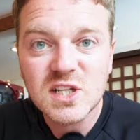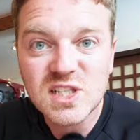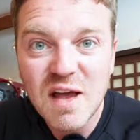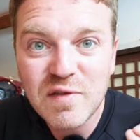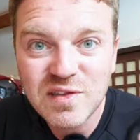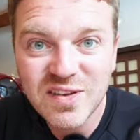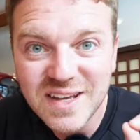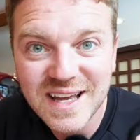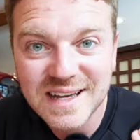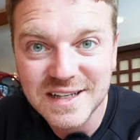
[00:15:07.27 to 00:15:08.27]

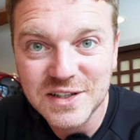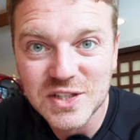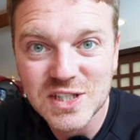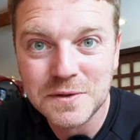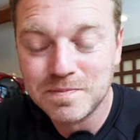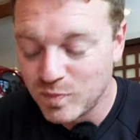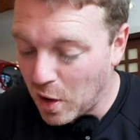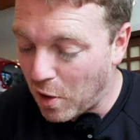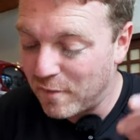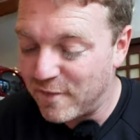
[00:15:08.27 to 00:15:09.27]
seventy years
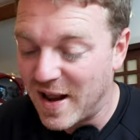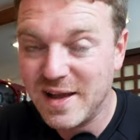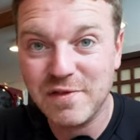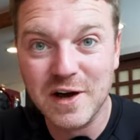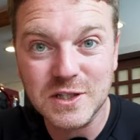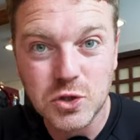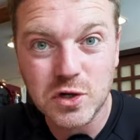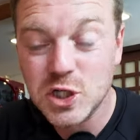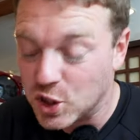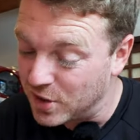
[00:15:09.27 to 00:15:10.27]
of flavor and
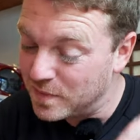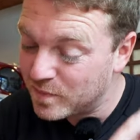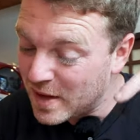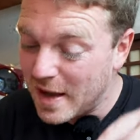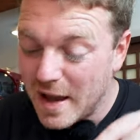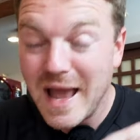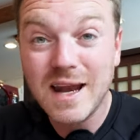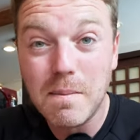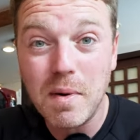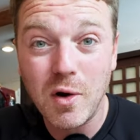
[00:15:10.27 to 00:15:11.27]
tradition
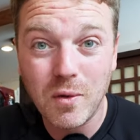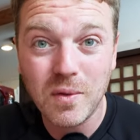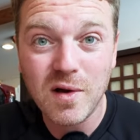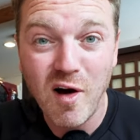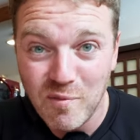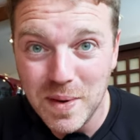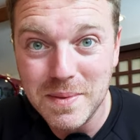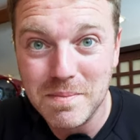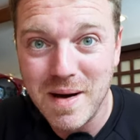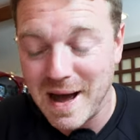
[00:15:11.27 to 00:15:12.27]
in a bowl of
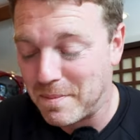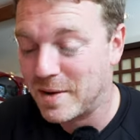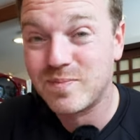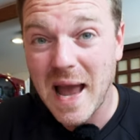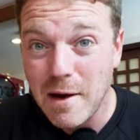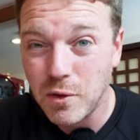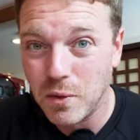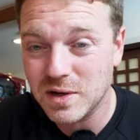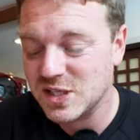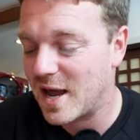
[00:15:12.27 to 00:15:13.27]
bibimbap. How
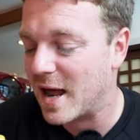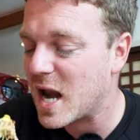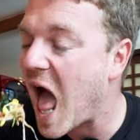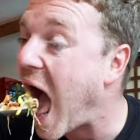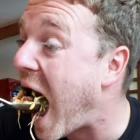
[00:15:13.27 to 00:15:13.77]
cool is that?